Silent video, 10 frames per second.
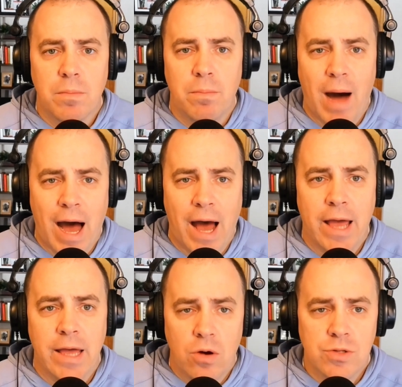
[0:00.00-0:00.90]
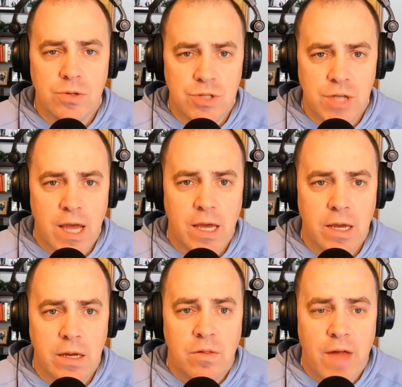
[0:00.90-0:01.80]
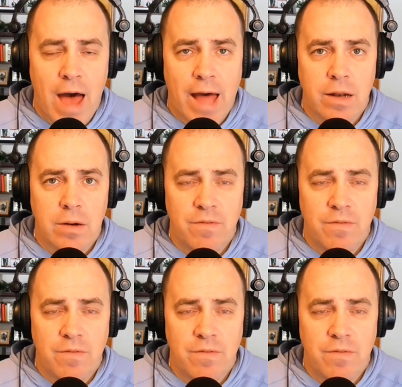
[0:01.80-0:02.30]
by also saying that